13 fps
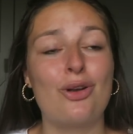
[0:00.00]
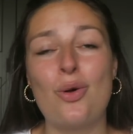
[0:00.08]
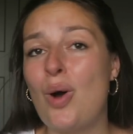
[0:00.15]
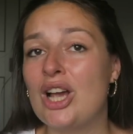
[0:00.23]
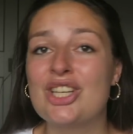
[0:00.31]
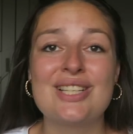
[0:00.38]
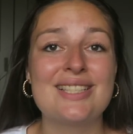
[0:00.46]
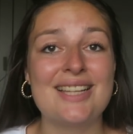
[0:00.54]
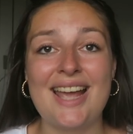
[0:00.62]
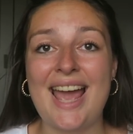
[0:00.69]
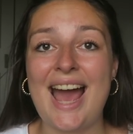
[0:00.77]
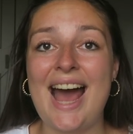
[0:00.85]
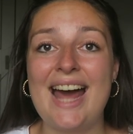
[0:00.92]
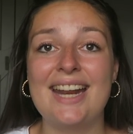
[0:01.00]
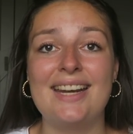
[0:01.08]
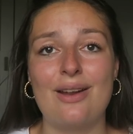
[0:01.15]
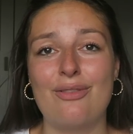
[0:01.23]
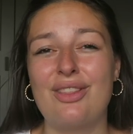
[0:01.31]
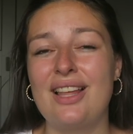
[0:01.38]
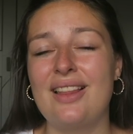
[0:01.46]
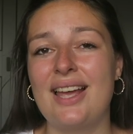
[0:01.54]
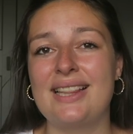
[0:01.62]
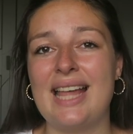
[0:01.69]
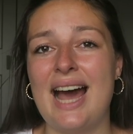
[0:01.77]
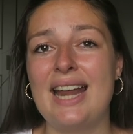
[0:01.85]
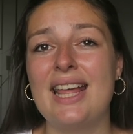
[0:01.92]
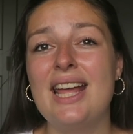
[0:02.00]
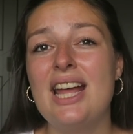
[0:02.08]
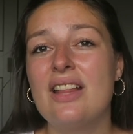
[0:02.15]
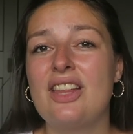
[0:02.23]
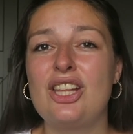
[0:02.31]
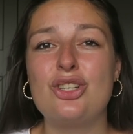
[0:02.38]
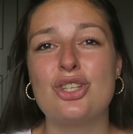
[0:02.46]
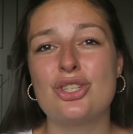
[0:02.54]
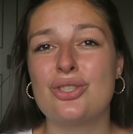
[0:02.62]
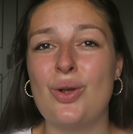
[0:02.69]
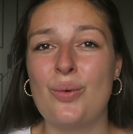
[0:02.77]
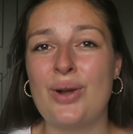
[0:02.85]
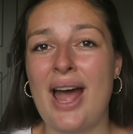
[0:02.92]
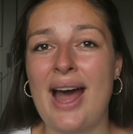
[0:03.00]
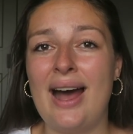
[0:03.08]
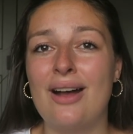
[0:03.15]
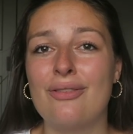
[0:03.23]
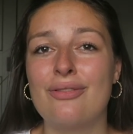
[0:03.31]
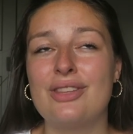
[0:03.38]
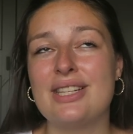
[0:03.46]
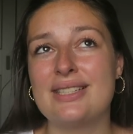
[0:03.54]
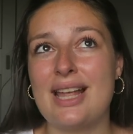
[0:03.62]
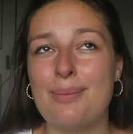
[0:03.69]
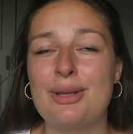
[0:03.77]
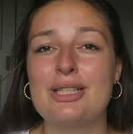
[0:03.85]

questions I had and everything like that, that you just don't have the same